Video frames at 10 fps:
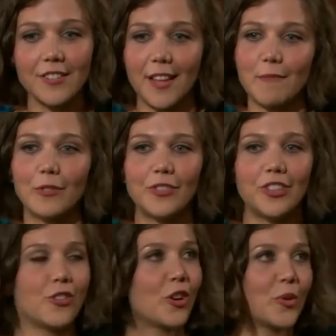I moved to
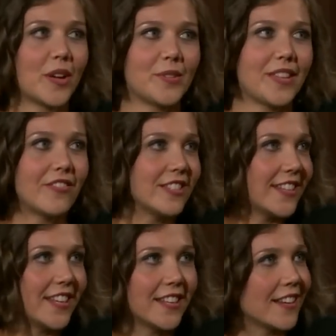New York when I was
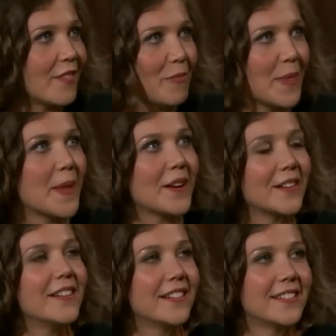17, and I've been there
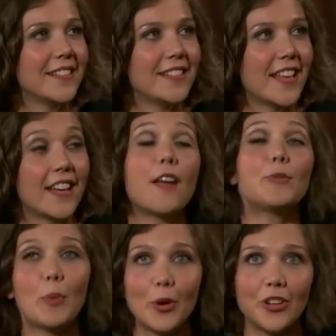since then. And I was
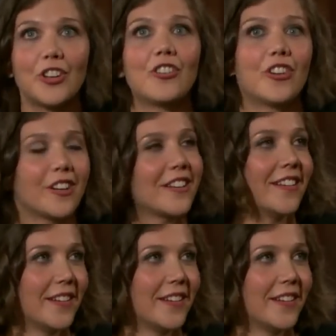born in New York.